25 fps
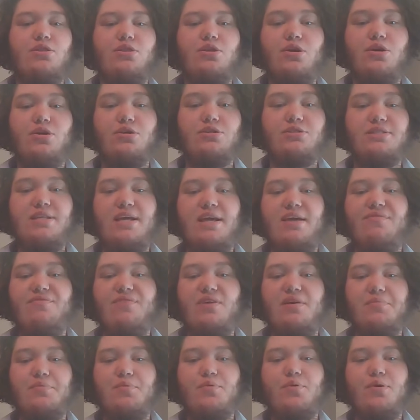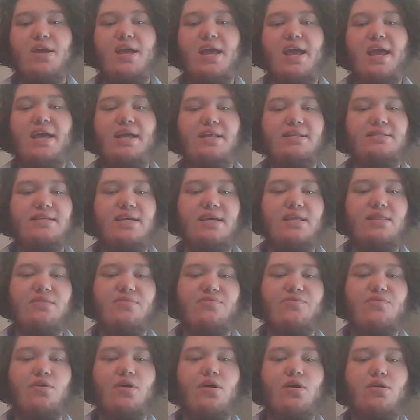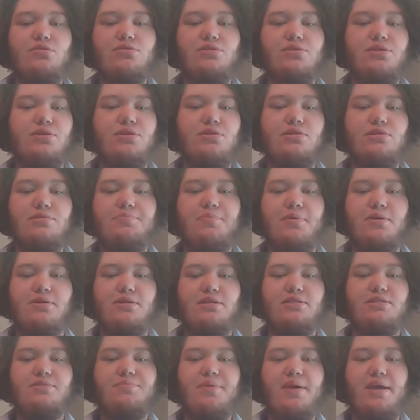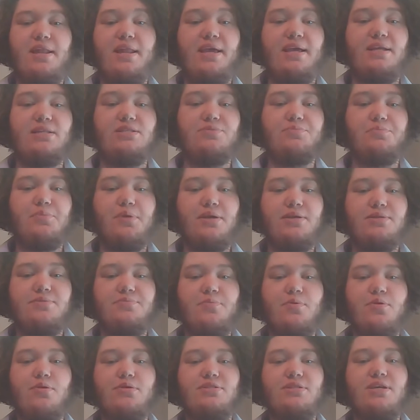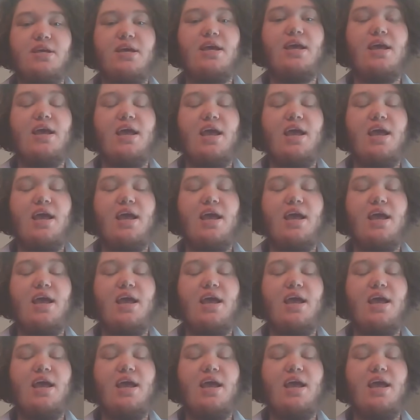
Thursday, February 18th for all students participating in spring sports